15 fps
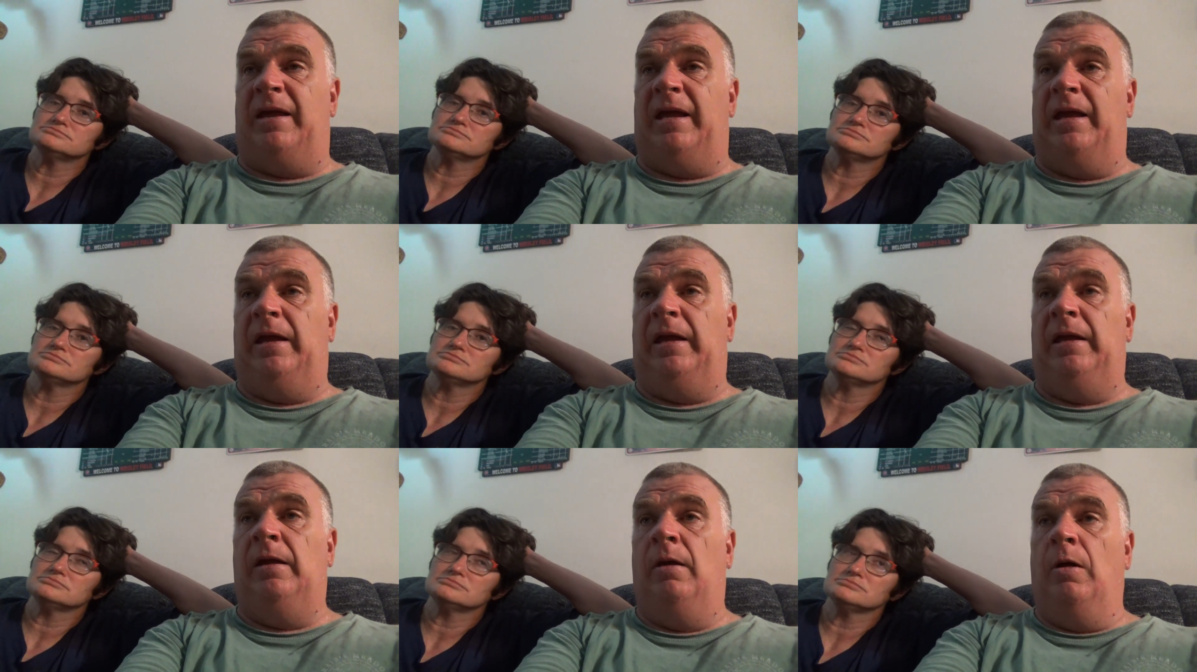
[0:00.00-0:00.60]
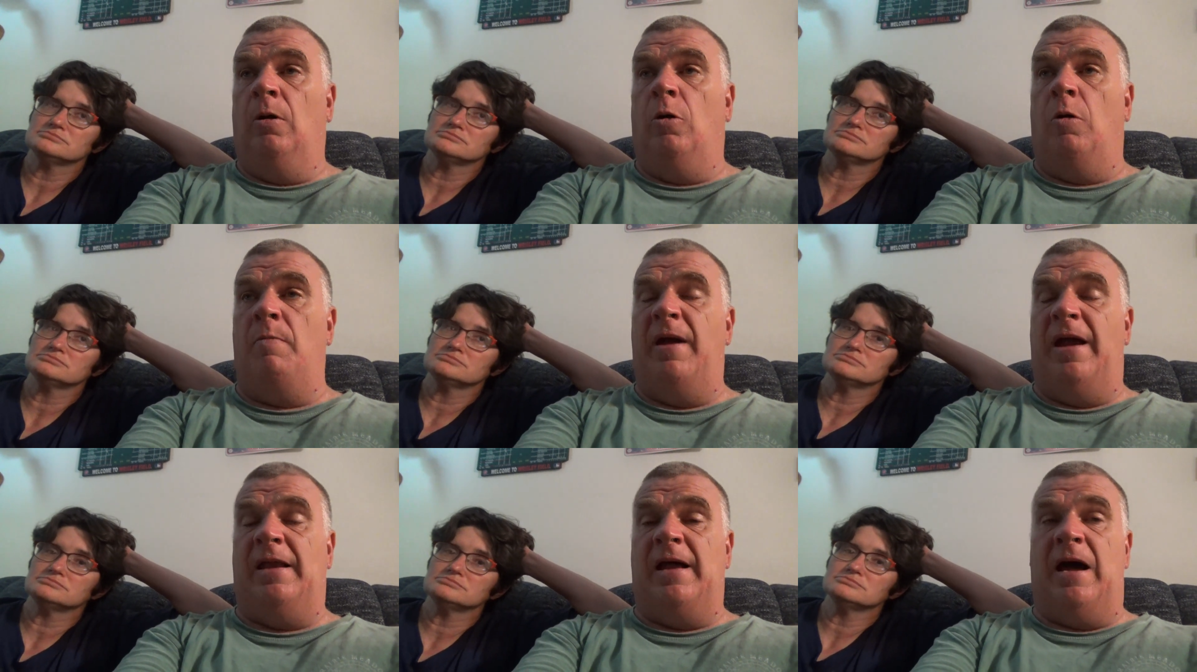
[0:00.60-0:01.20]
Speaker 1: may or
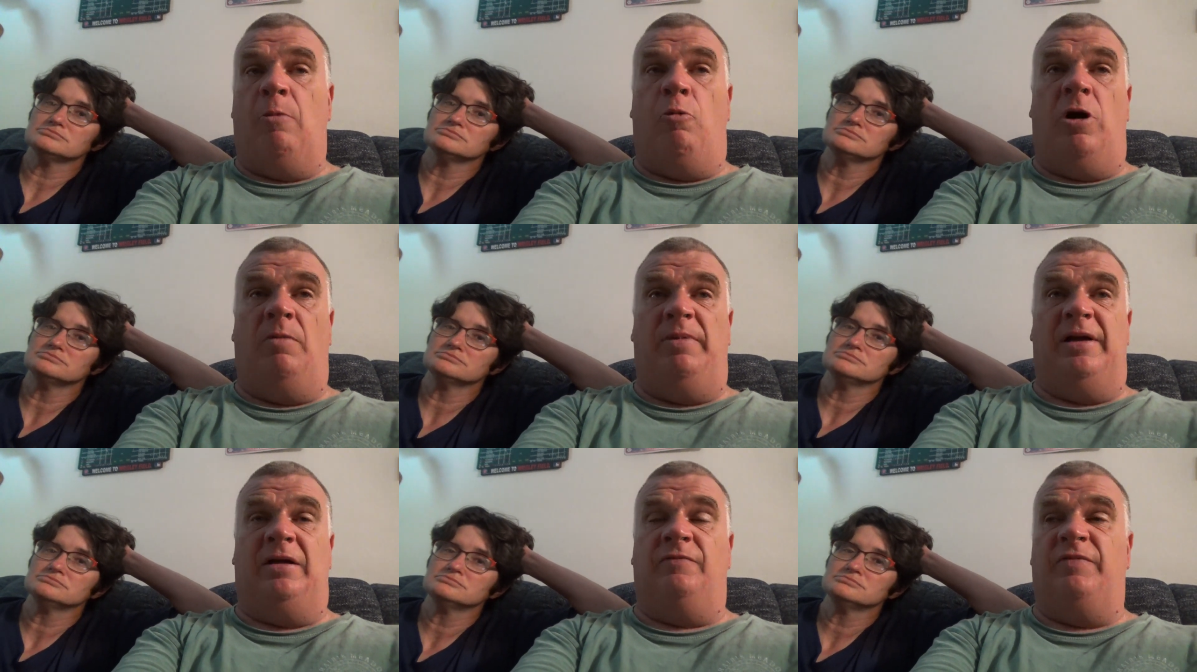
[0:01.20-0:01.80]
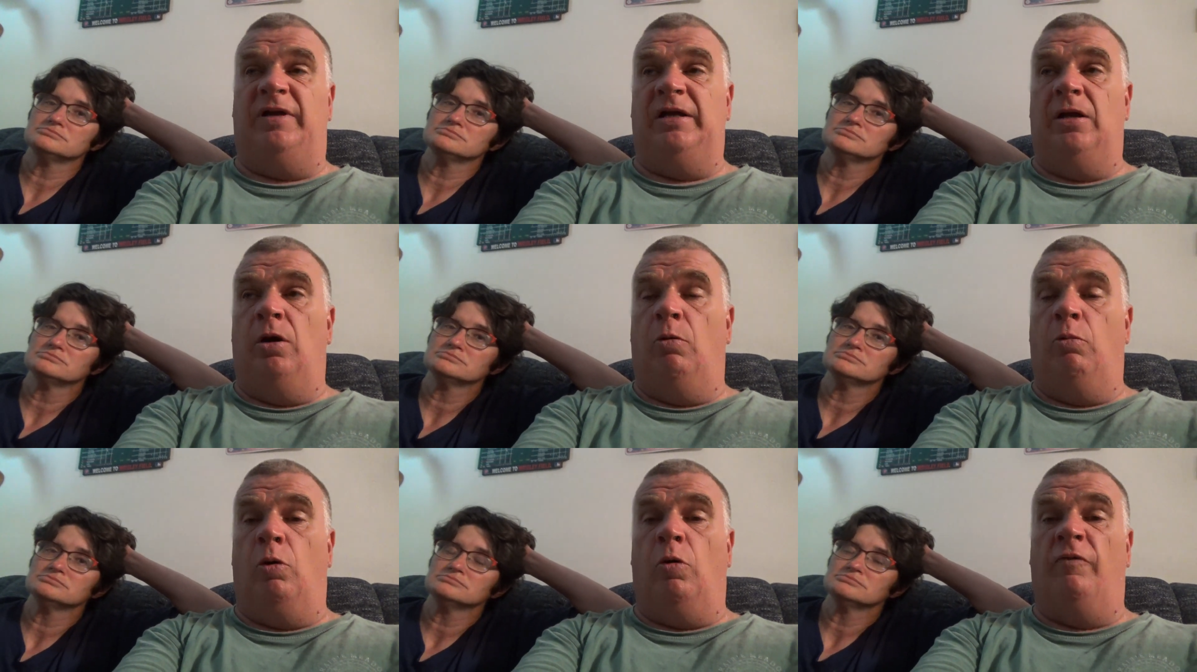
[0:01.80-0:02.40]
may not want to be on
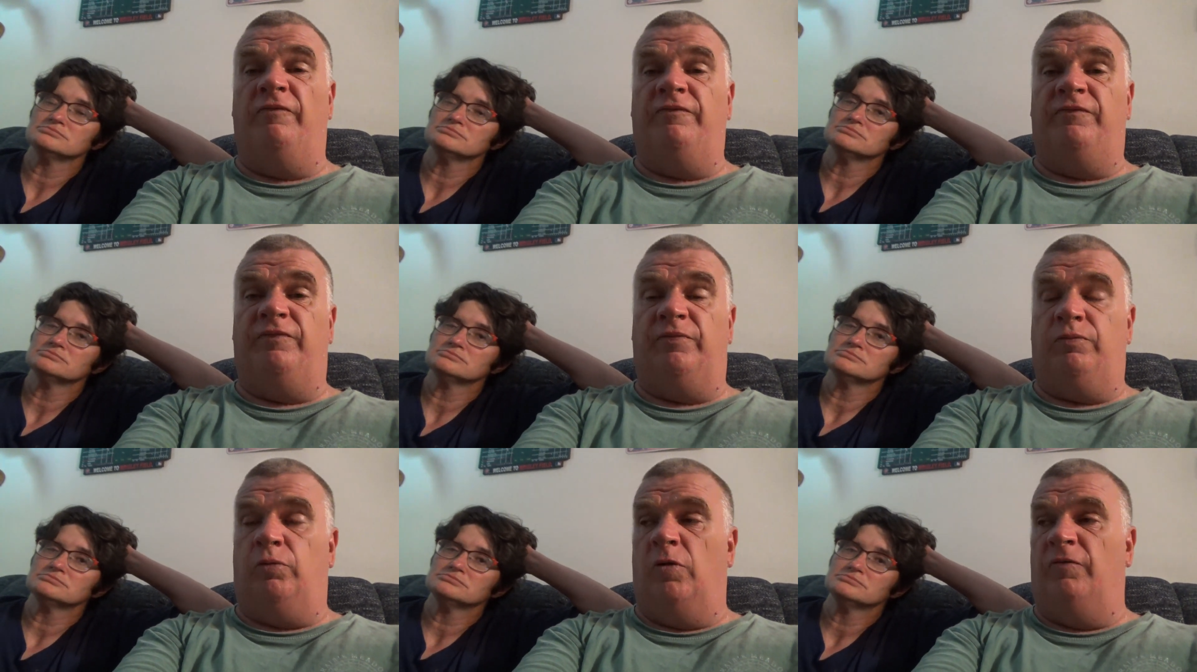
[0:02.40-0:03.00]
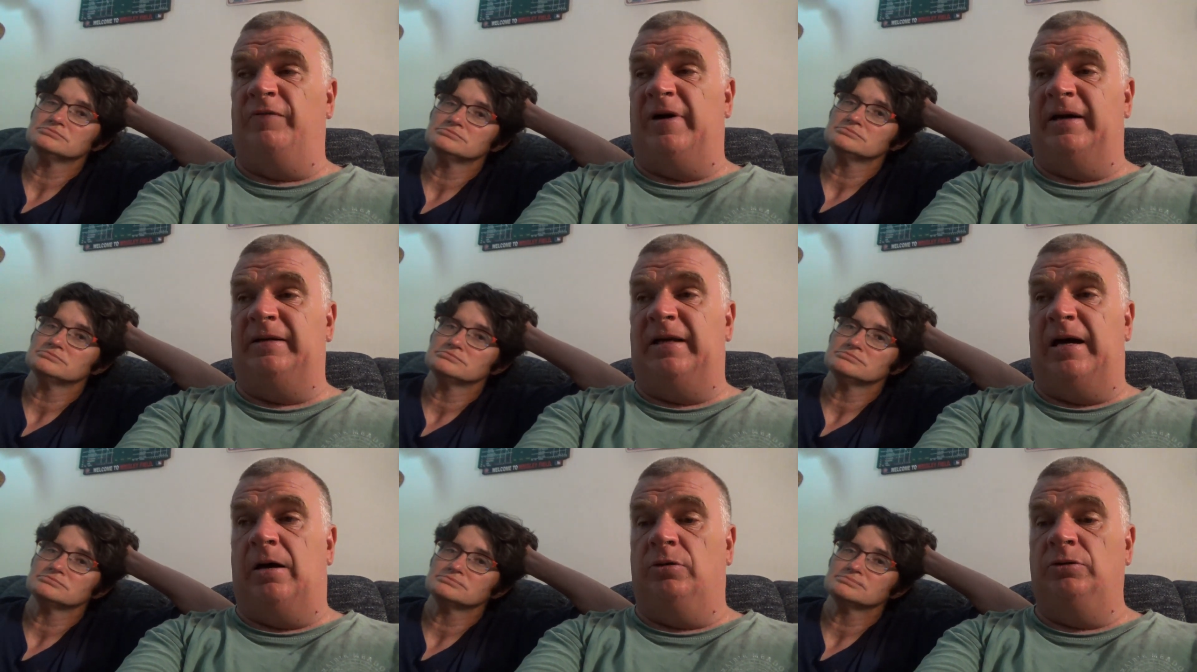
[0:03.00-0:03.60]
video. We'll we'll
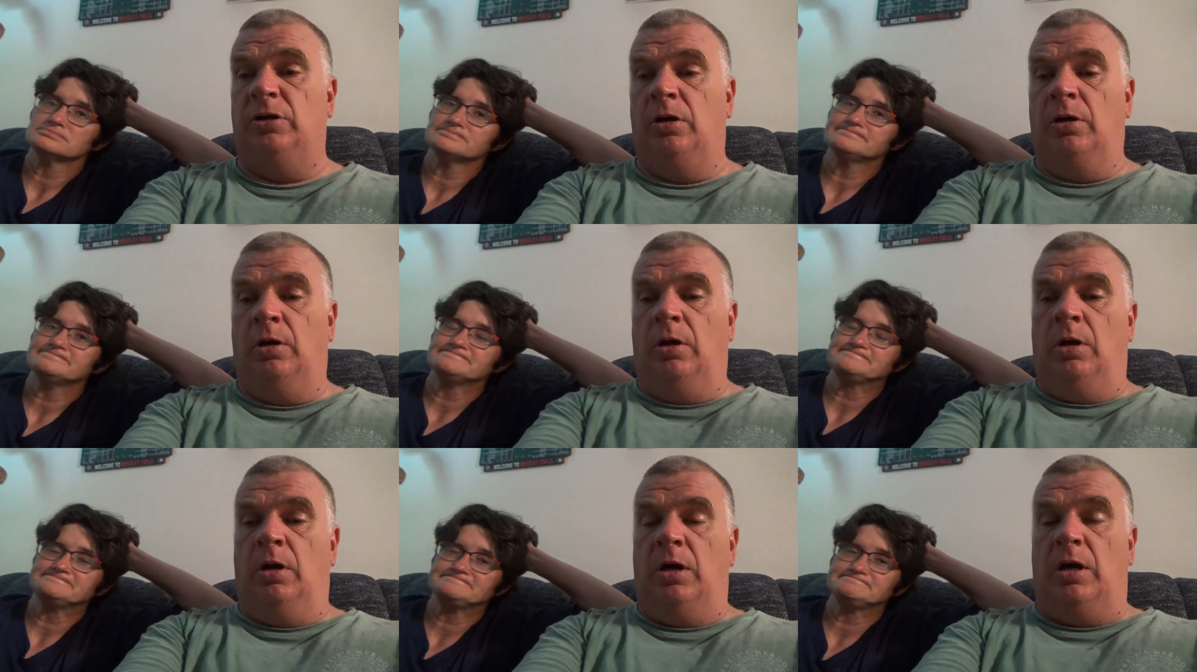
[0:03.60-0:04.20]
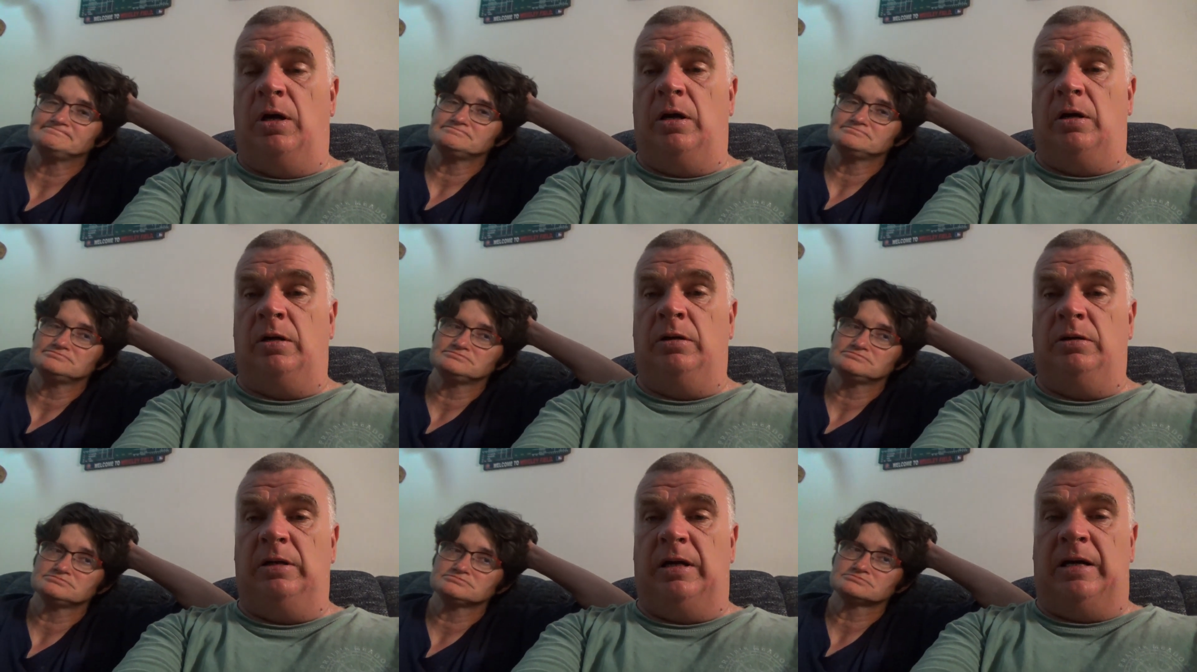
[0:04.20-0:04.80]
find out
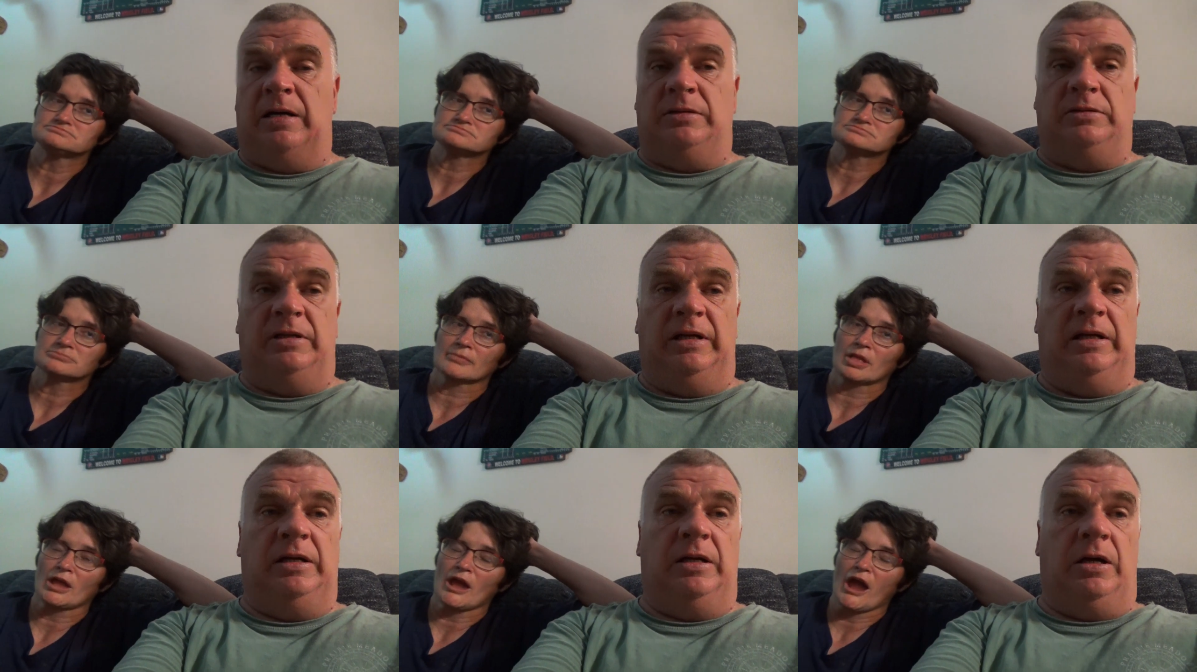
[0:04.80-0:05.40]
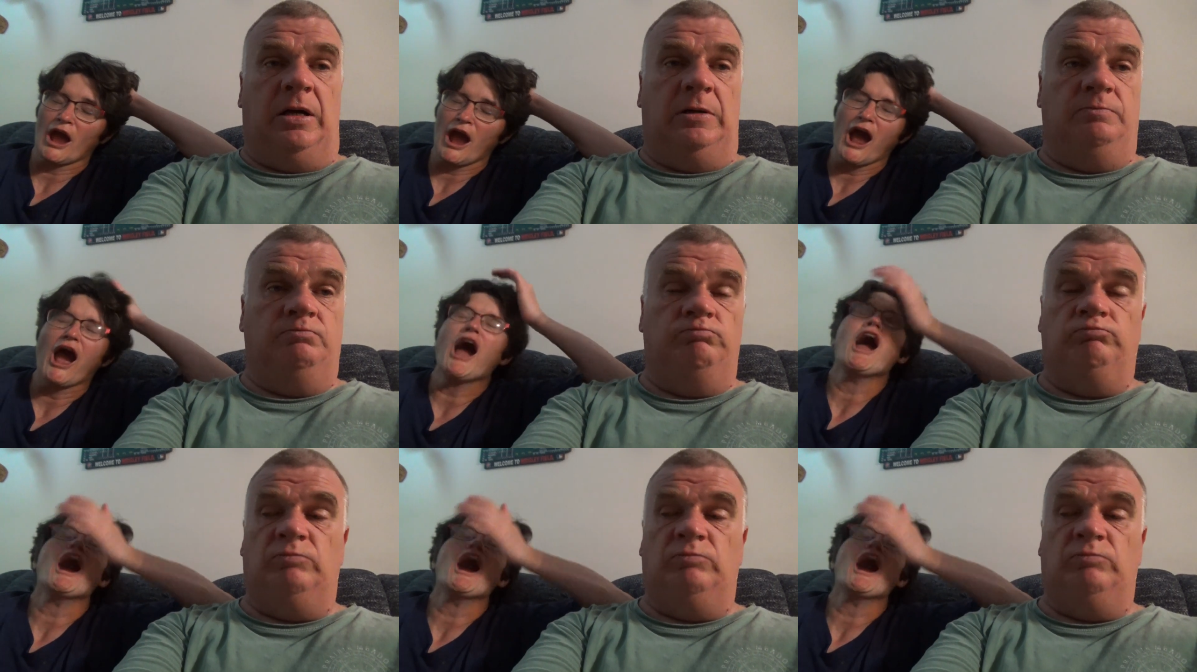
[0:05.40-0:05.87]
uh, on the uh,